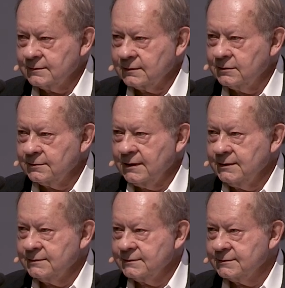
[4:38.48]

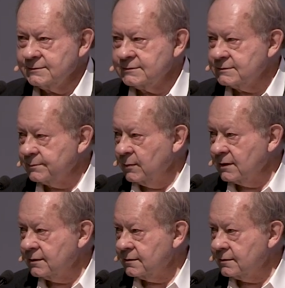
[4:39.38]
including
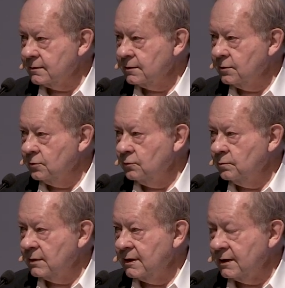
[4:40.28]
Smith and
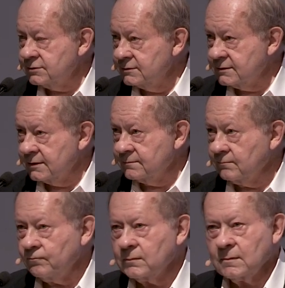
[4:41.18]
Hume and
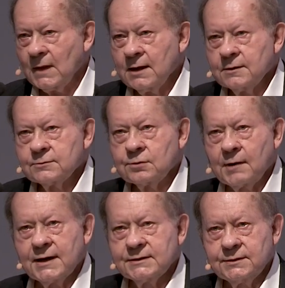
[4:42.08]
Hutcheson,
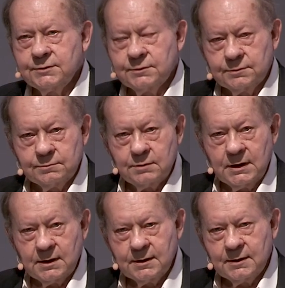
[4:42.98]
tried to do
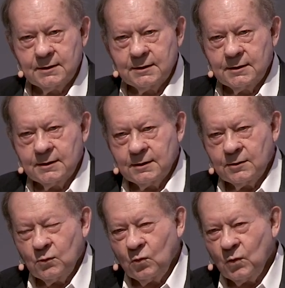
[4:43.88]

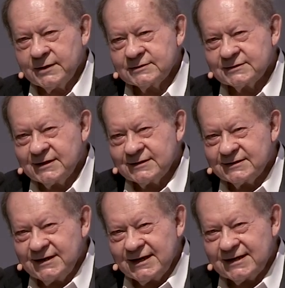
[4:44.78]
was to
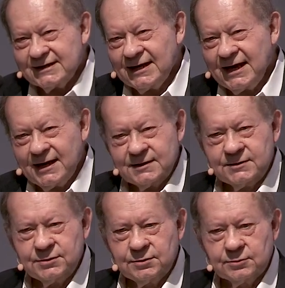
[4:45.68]
dig
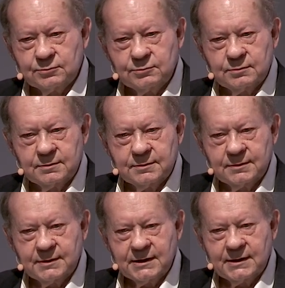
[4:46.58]
into
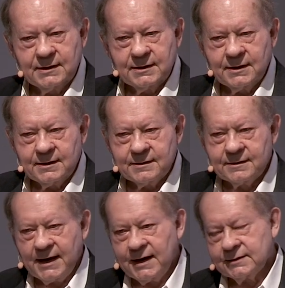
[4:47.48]

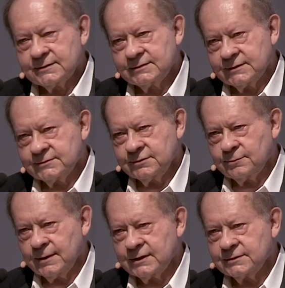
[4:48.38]
that
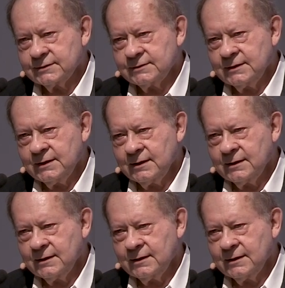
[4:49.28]
situation